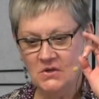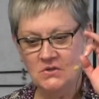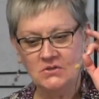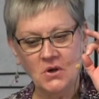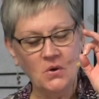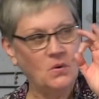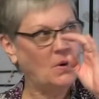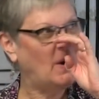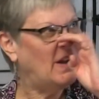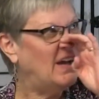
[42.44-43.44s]
So,
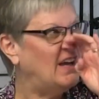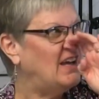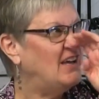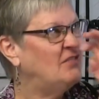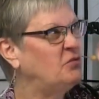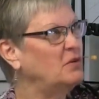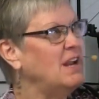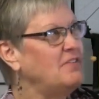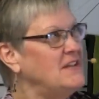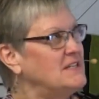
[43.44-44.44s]
if
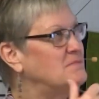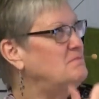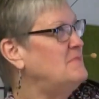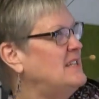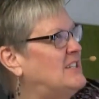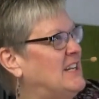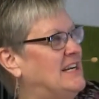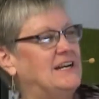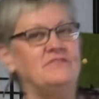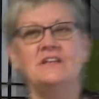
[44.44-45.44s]
nothing's missing
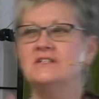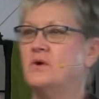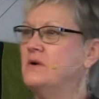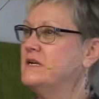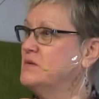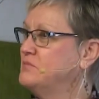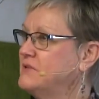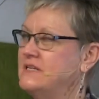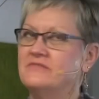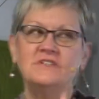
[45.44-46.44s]
and everything's already
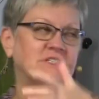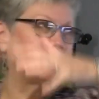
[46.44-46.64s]
complete, if this